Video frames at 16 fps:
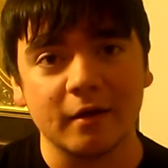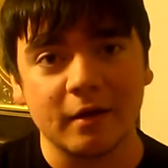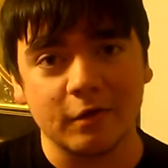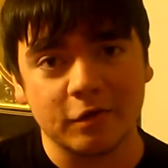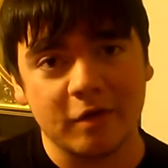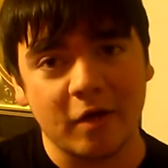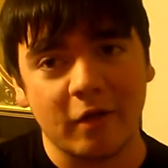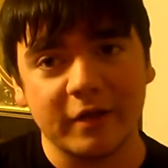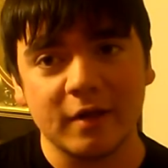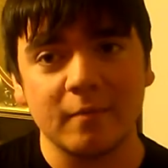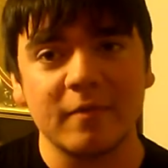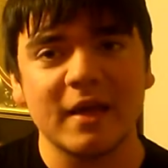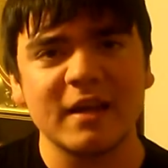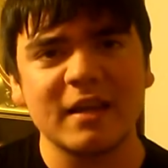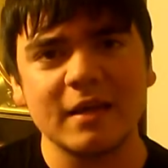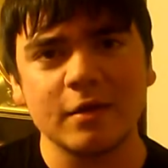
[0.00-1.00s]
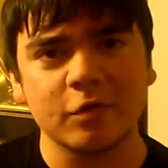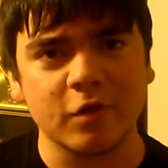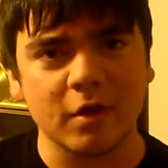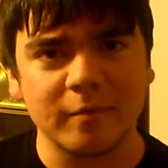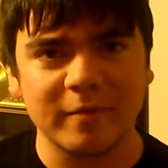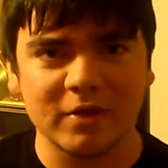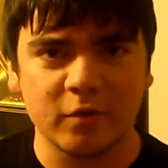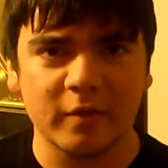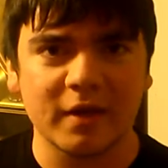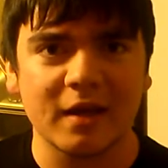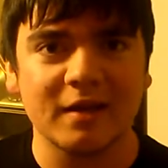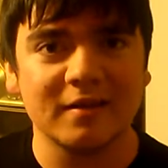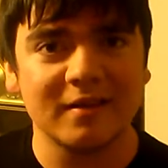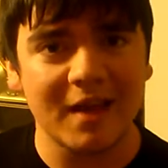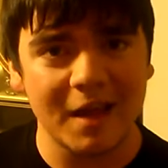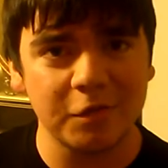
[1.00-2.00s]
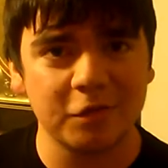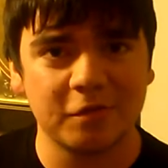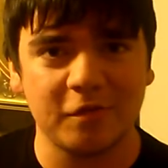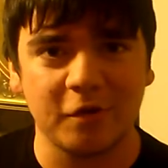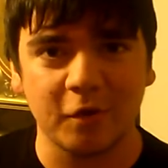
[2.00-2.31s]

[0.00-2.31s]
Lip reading: is telling him that he is going to be doing a test